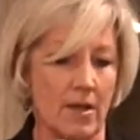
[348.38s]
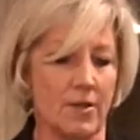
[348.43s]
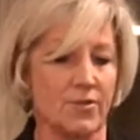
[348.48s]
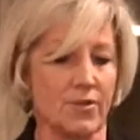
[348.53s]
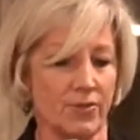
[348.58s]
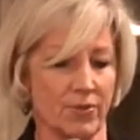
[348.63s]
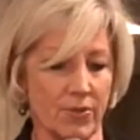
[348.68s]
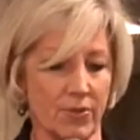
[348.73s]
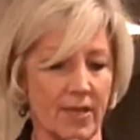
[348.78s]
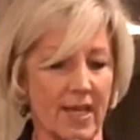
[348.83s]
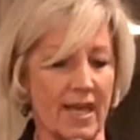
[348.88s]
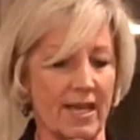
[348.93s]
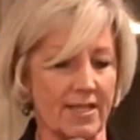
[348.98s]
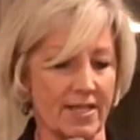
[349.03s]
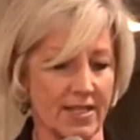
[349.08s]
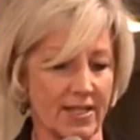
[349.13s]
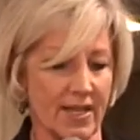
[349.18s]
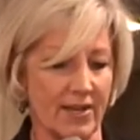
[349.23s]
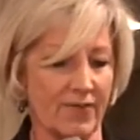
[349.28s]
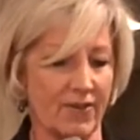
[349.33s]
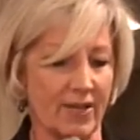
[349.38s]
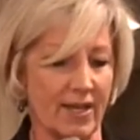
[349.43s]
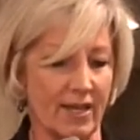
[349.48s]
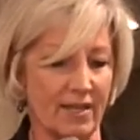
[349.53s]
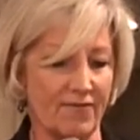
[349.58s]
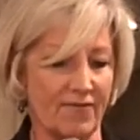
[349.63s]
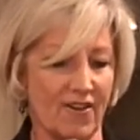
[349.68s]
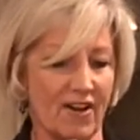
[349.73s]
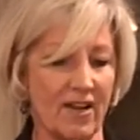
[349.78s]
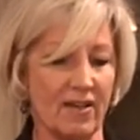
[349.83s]
So do cases ever
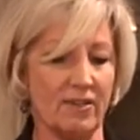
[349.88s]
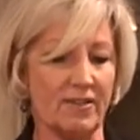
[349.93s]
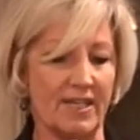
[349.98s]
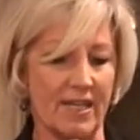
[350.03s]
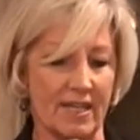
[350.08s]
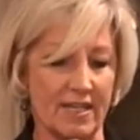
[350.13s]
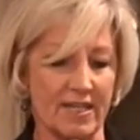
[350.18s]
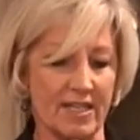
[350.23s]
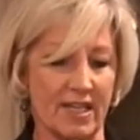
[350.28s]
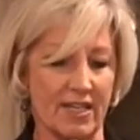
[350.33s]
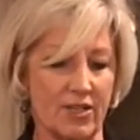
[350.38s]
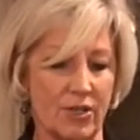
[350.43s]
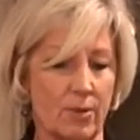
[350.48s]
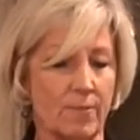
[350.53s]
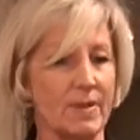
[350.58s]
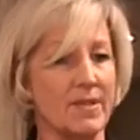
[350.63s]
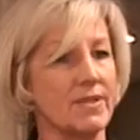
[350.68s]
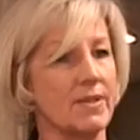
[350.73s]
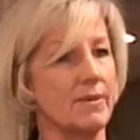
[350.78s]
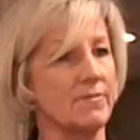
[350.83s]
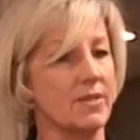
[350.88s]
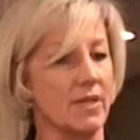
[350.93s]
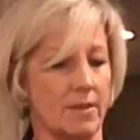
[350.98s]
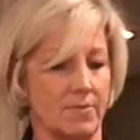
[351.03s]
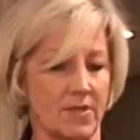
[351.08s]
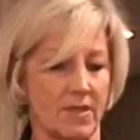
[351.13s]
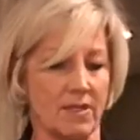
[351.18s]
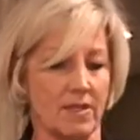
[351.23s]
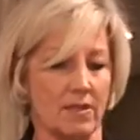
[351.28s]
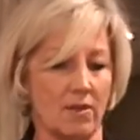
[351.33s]
get filed? Yes, they do, but
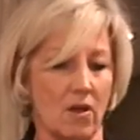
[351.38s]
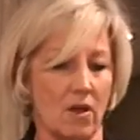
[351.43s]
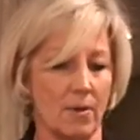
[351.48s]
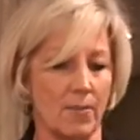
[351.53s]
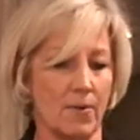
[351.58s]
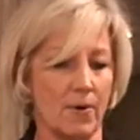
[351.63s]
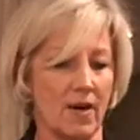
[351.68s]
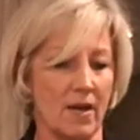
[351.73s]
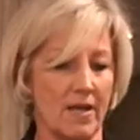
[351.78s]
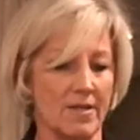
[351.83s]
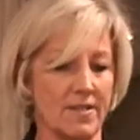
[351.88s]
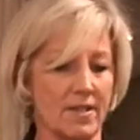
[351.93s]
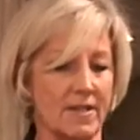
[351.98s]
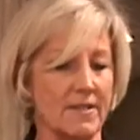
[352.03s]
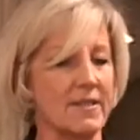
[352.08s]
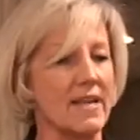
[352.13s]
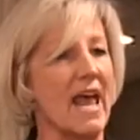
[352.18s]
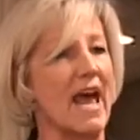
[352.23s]
sometimes it's a long process.